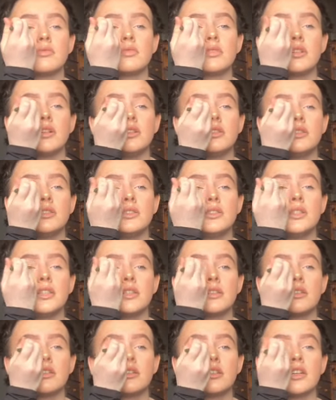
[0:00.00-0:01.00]
contour
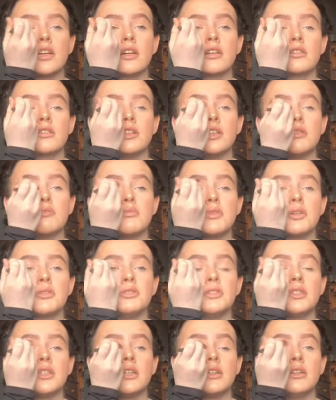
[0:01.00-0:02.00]
or like
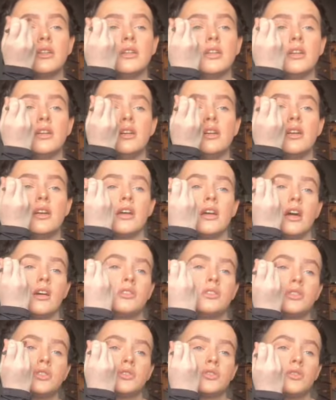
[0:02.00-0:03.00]
bronzer. And I'll
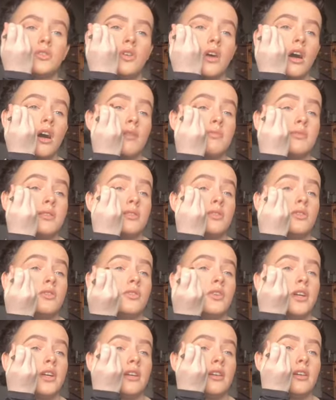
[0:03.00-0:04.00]
just go up and
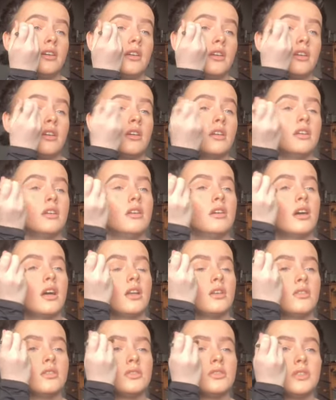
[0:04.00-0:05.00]
over. I
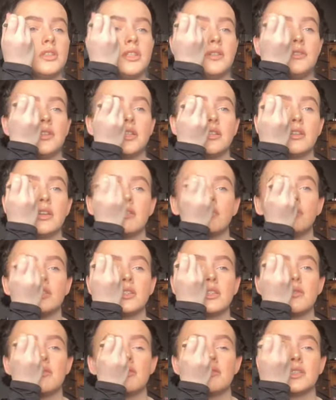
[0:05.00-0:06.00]
know it's really weird that I've just
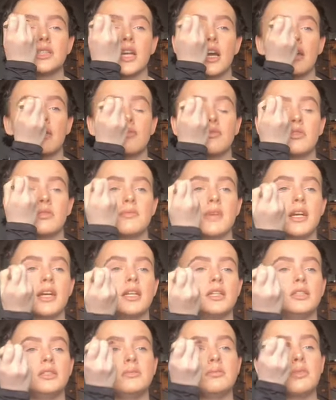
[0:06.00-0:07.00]
done a mascara for my
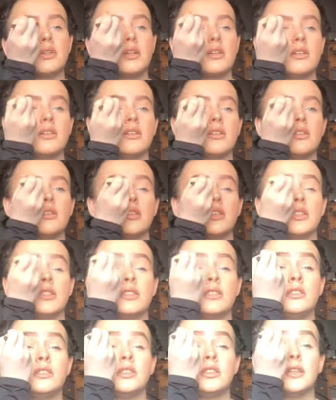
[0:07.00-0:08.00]
eyes, but this
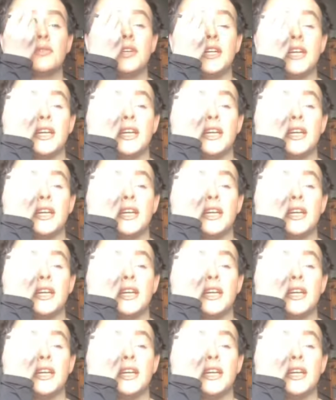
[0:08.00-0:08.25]
is just a wee